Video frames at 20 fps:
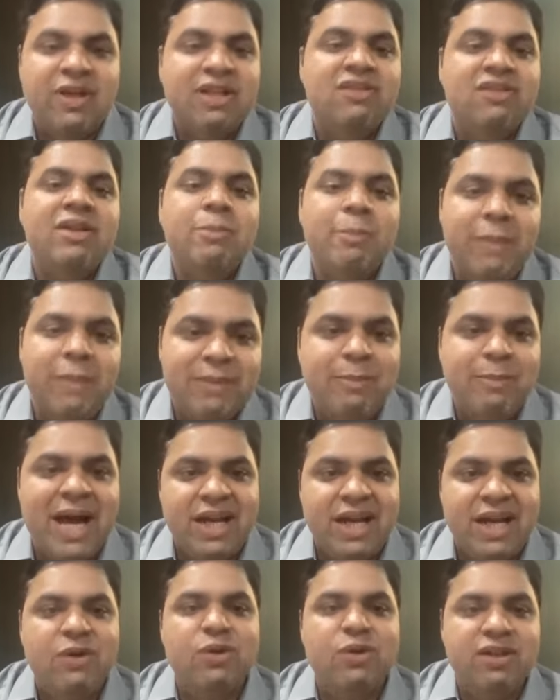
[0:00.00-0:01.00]
instance,
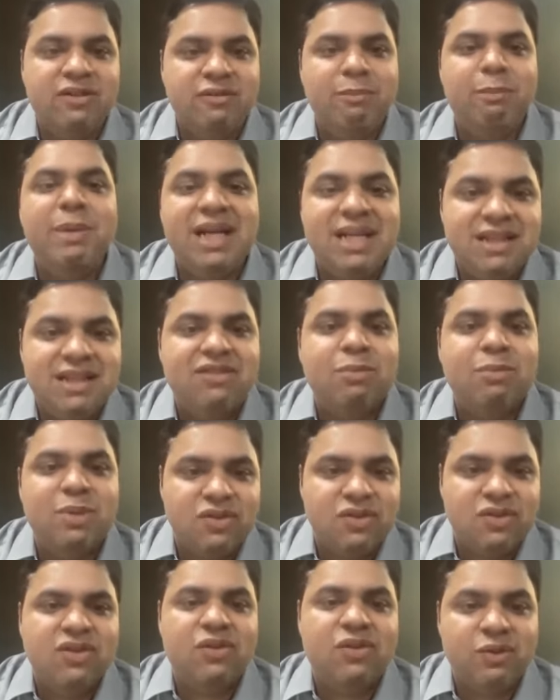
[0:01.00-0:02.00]
Marico, they've built this
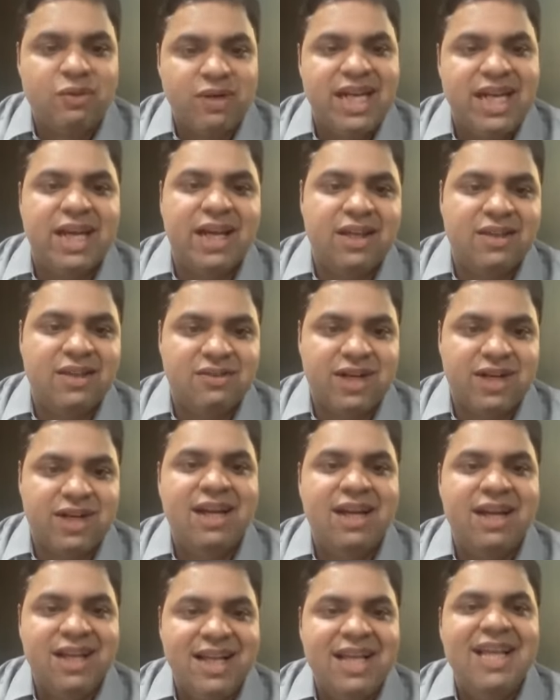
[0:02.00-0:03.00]
business over decades,
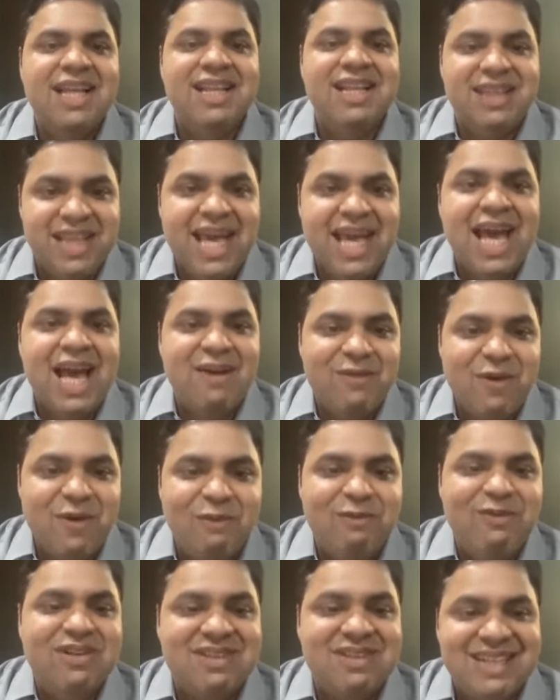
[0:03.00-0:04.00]
right? They have
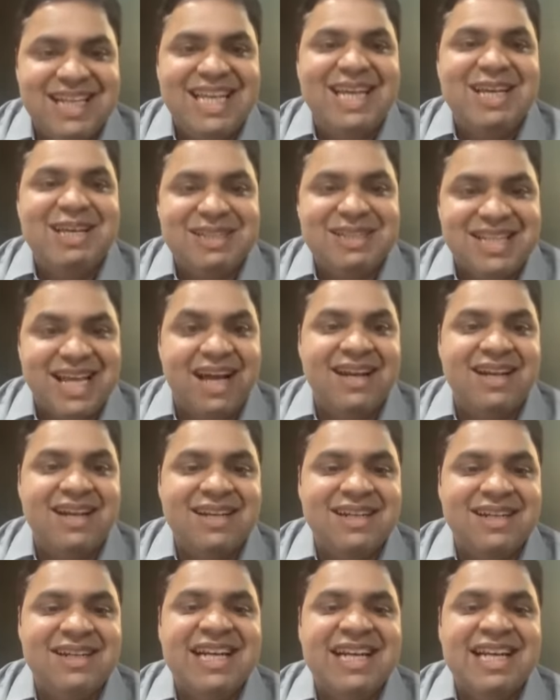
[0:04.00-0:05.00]
obviously
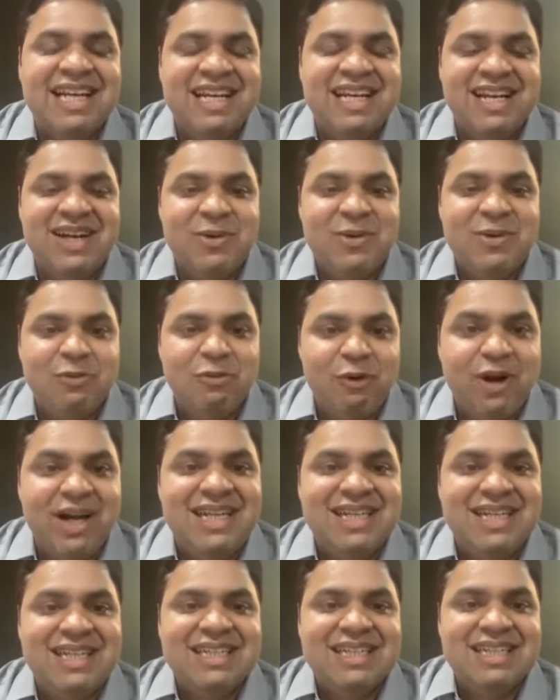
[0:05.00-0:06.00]
done
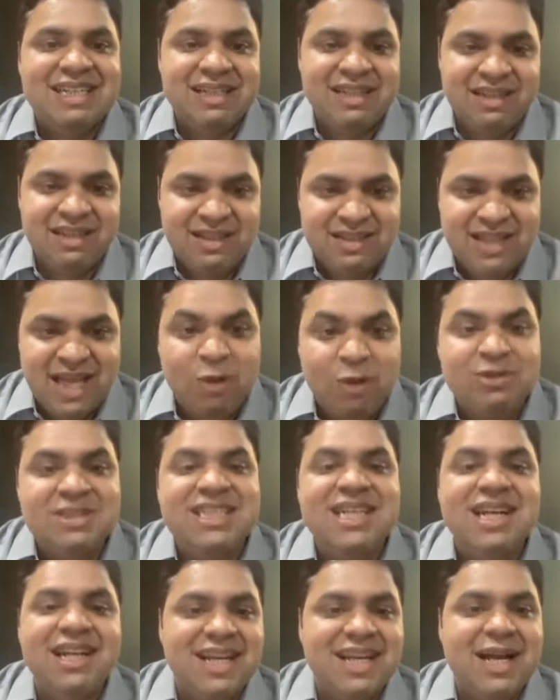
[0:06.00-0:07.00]
what
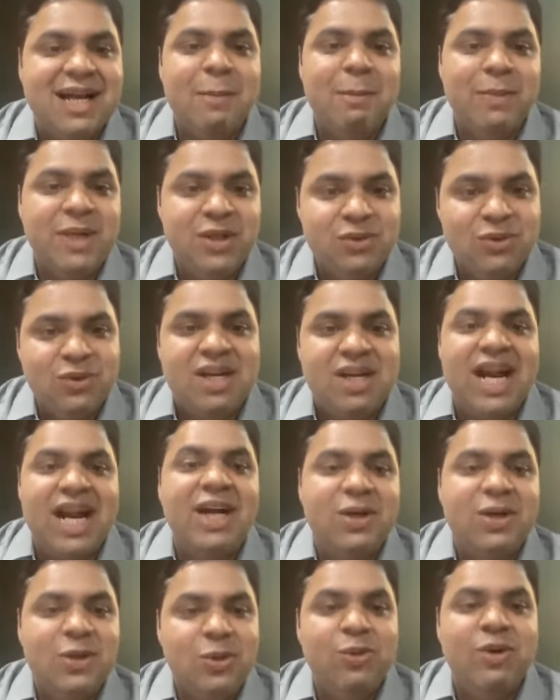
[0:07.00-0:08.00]
1,000 other companies who
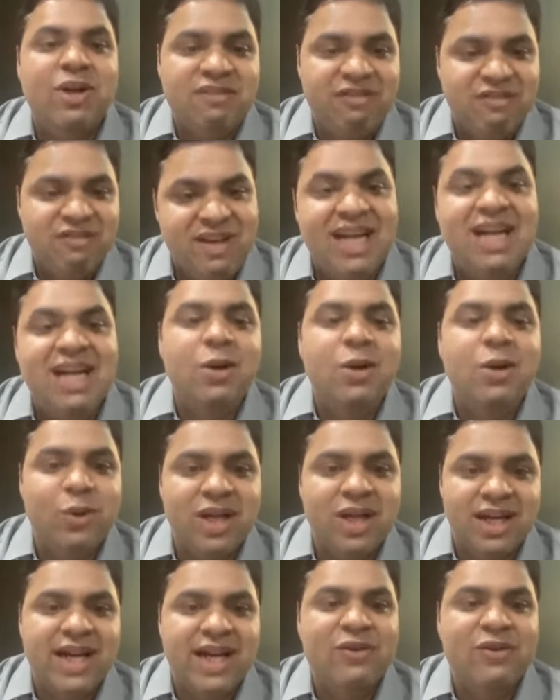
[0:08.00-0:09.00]
tried to do and failed
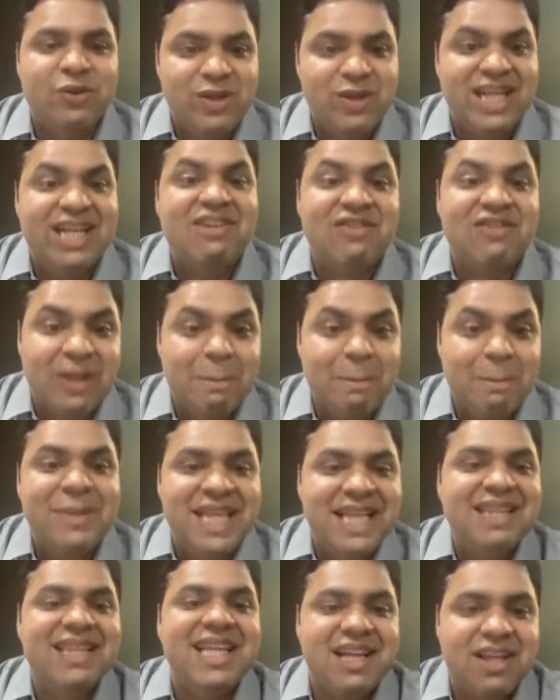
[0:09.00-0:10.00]
doing, right? So there is
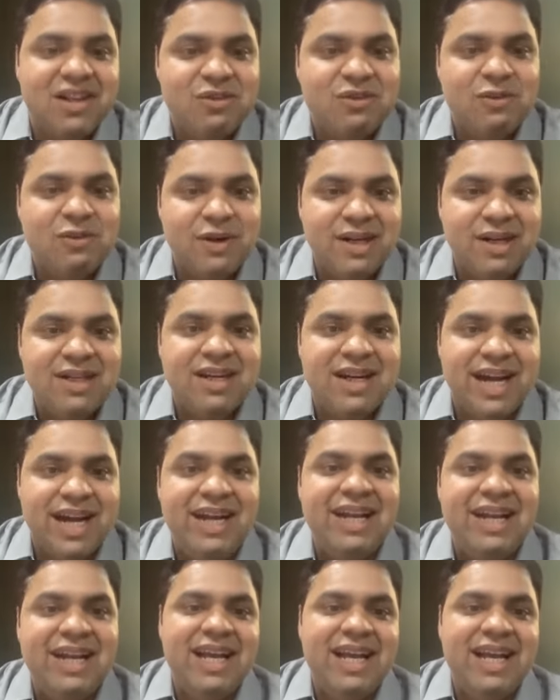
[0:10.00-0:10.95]
something that has worked, right?